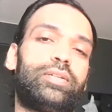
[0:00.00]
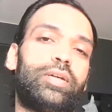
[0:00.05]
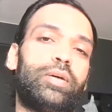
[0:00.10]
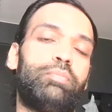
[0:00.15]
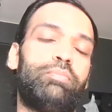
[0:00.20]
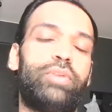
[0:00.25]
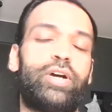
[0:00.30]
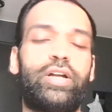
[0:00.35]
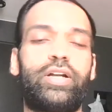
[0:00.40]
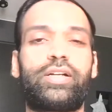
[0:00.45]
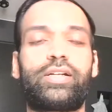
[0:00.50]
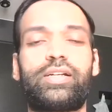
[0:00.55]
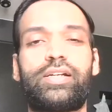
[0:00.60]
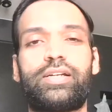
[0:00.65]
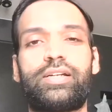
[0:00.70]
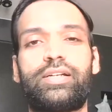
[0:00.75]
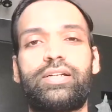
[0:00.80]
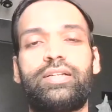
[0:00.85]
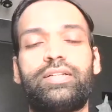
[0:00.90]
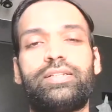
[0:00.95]
But
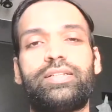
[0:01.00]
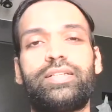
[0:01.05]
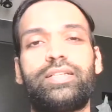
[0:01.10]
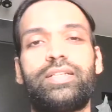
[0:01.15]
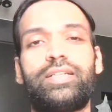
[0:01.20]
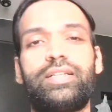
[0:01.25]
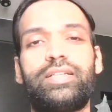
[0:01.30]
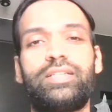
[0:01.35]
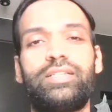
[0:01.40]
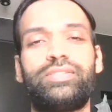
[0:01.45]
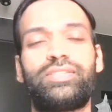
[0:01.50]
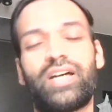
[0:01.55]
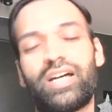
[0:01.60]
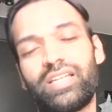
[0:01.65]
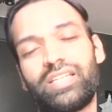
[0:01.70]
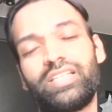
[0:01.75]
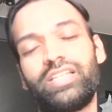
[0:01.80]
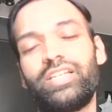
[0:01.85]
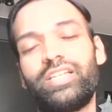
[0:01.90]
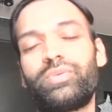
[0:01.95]

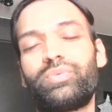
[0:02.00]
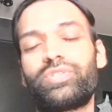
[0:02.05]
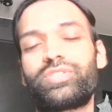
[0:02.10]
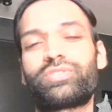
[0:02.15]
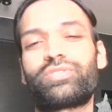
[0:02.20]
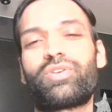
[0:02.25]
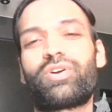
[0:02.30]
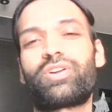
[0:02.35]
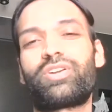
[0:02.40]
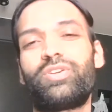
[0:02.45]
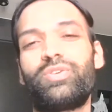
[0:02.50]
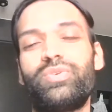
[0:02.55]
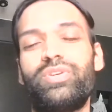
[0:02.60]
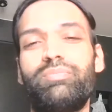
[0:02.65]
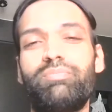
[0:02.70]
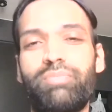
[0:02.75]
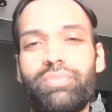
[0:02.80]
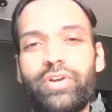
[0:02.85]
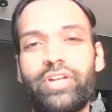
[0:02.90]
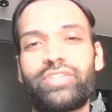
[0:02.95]
Jahangir was not too
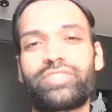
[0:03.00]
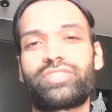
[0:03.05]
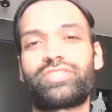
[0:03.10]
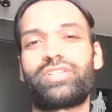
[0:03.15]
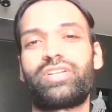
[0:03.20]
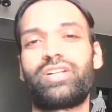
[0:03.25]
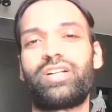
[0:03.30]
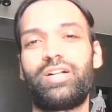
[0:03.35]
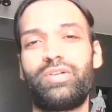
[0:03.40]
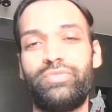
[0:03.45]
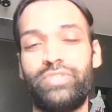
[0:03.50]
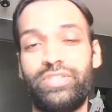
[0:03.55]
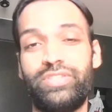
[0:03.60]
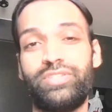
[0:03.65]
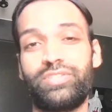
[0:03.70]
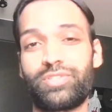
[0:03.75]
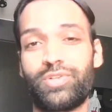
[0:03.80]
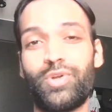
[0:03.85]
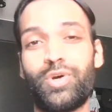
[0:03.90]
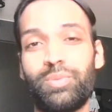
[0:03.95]
impressed with
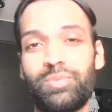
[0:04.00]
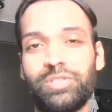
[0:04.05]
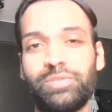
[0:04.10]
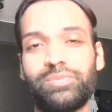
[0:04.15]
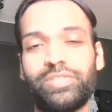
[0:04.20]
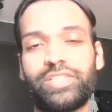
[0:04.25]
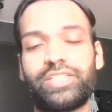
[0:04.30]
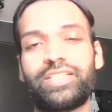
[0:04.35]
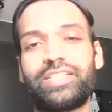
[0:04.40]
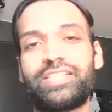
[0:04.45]
this nobleman.